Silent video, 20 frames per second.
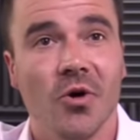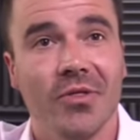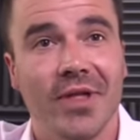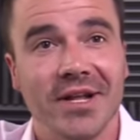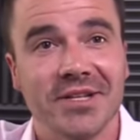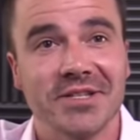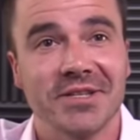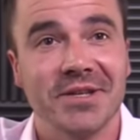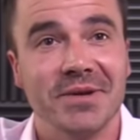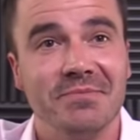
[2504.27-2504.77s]

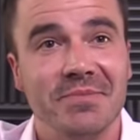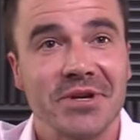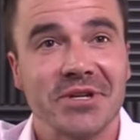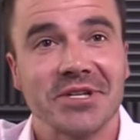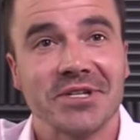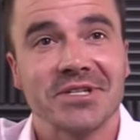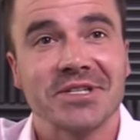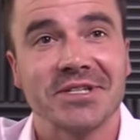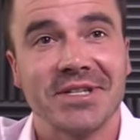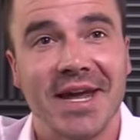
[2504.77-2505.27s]
That's the
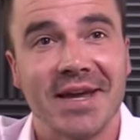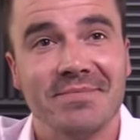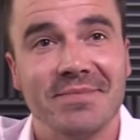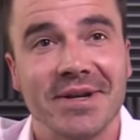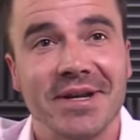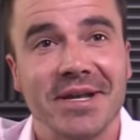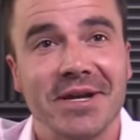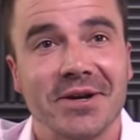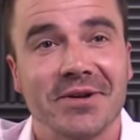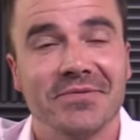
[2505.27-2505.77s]
mission
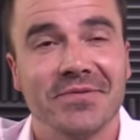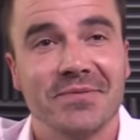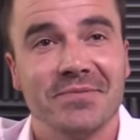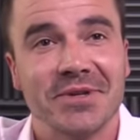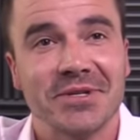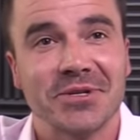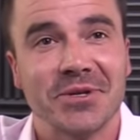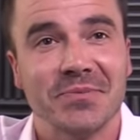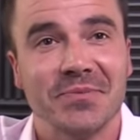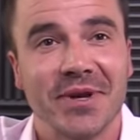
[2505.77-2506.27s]
statement here from
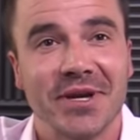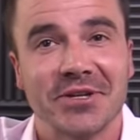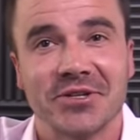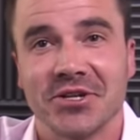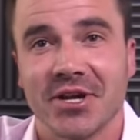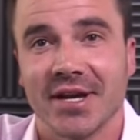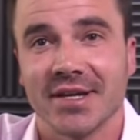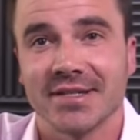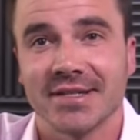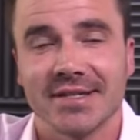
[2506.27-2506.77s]
Mr. Big
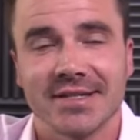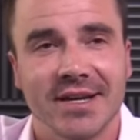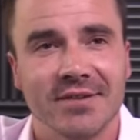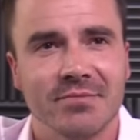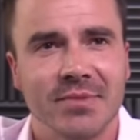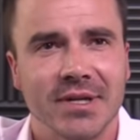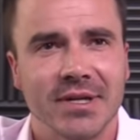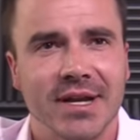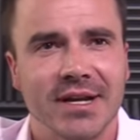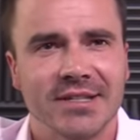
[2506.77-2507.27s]
Chess, as I've
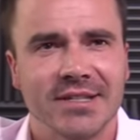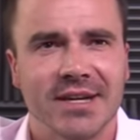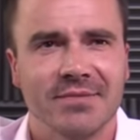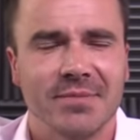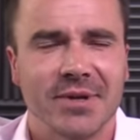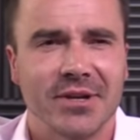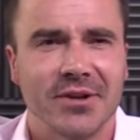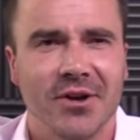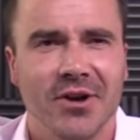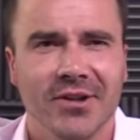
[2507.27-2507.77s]
been as I've
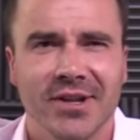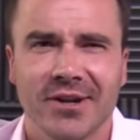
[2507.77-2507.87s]
been called.